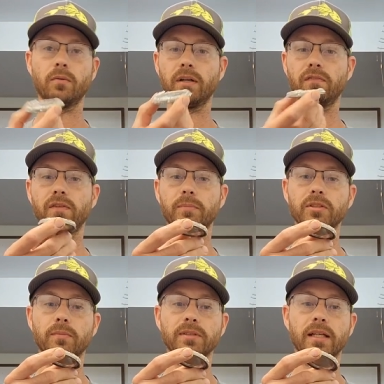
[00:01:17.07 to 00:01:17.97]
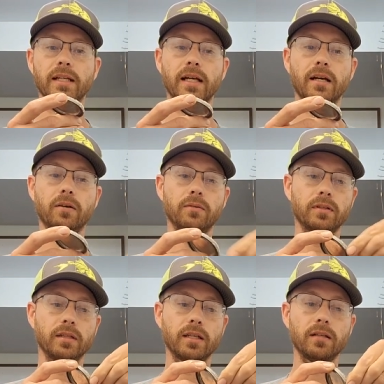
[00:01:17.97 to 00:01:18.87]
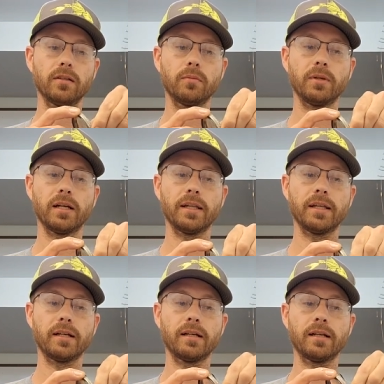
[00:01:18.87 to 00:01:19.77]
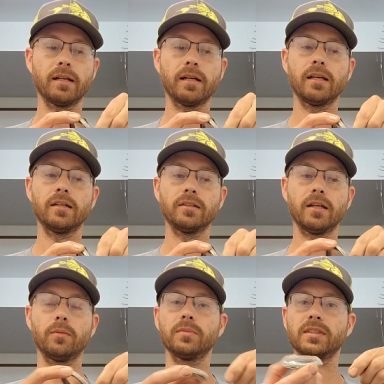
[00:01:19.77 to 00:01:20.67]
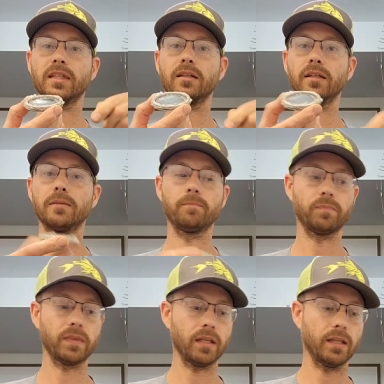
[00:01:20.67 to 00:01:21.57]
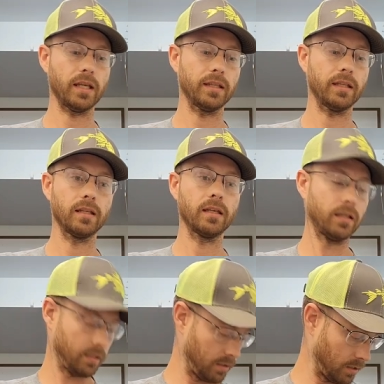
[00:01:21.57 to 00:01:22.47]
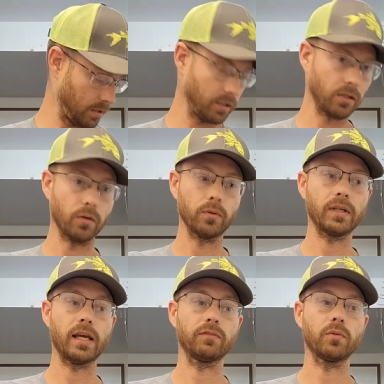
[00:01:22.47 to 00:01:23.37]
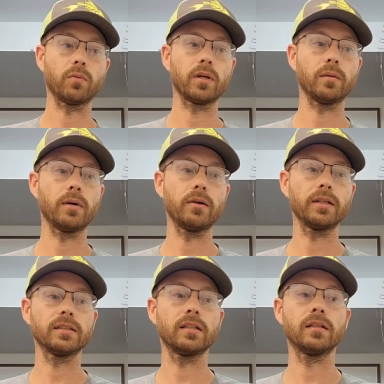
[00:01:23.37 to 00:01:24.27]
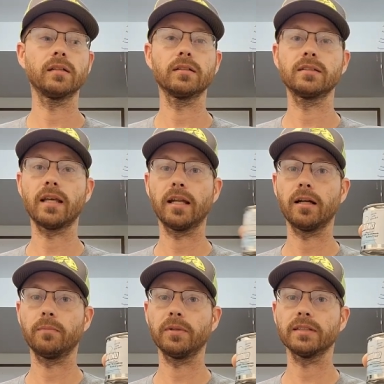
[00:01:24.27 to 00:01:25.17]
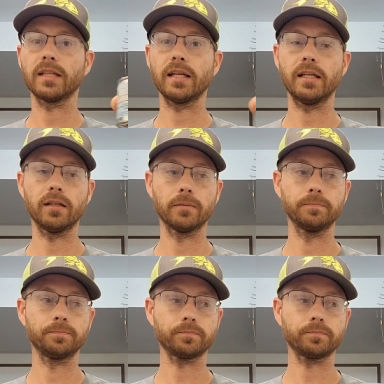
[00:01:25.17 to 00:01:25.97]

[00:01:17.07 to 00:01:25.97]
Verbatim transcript: when it flips upside down, you get a little bit on there. It'll help seal it and then you don't have to worry about it setting up inside here.